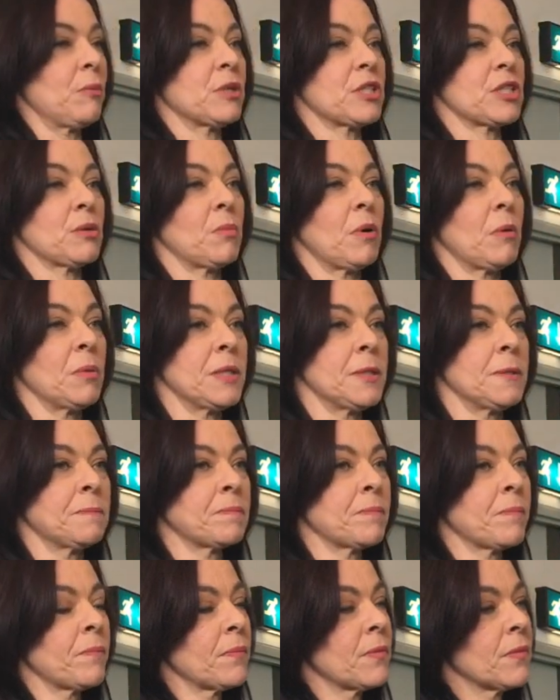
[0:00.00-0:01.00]
was a woman.
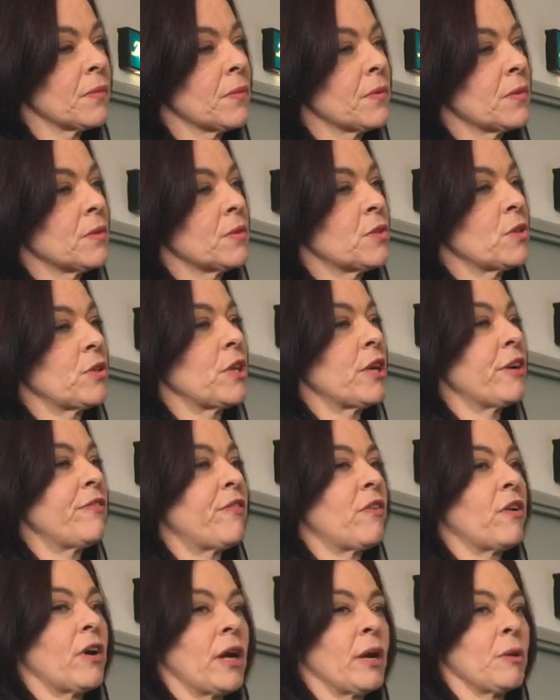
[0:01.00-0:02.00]
So
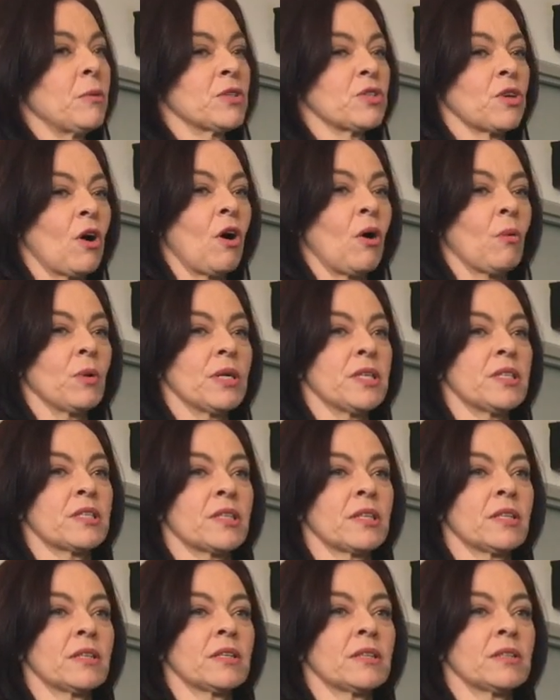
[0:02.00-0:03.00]
therefore I was
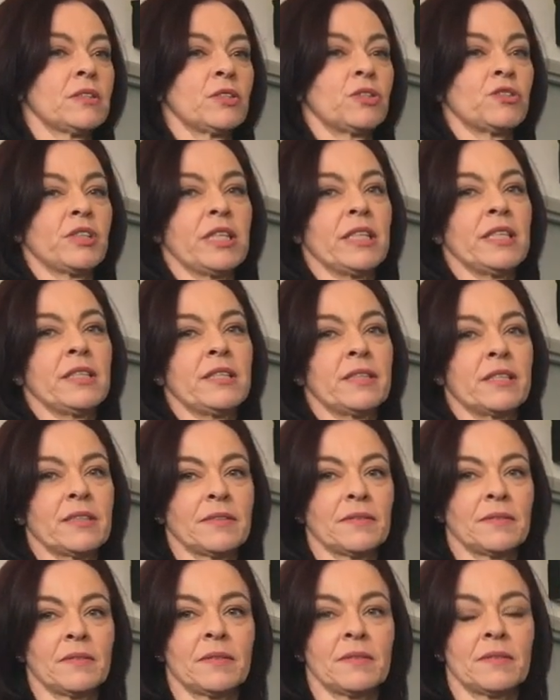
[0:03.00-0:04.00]
always treated
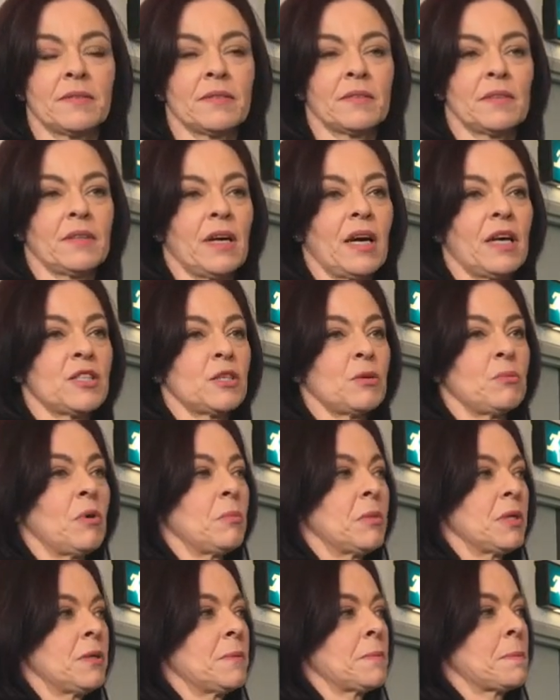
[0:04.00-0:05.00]
as a
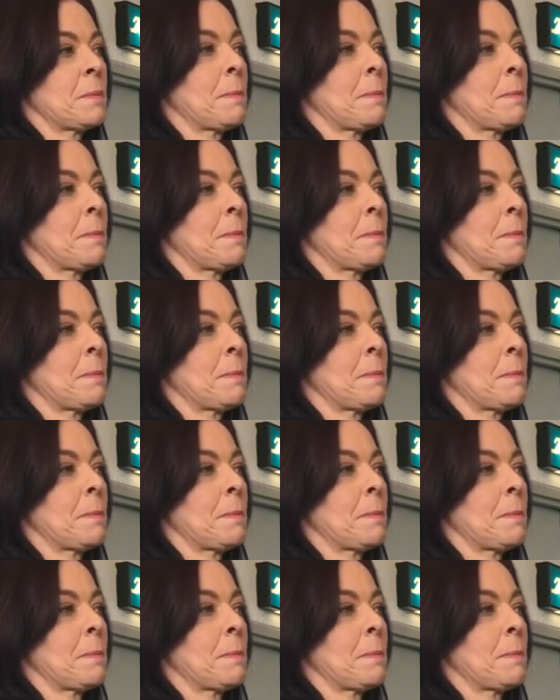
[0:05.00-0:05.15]
woman,